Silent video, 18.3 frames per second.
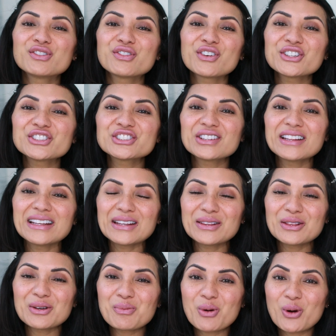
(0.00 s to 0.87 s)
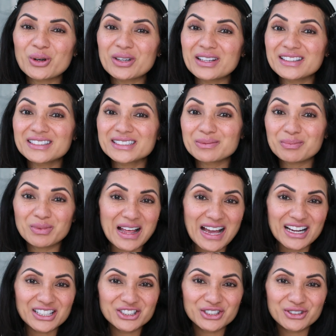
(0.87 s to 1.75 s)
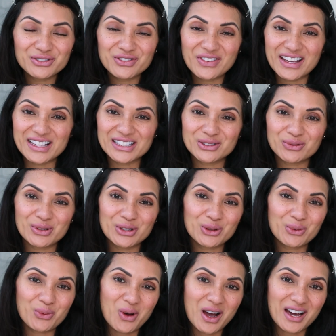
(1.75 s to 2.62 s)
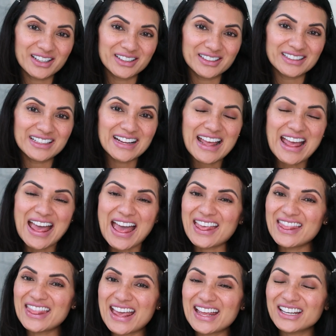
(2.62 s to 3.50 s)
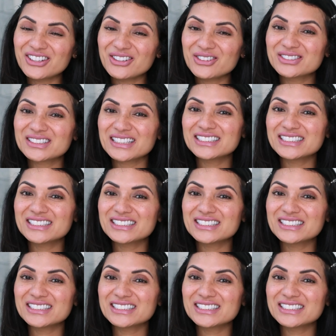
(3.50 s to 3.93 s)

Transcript: First thing in the morning, splash your face with water and then use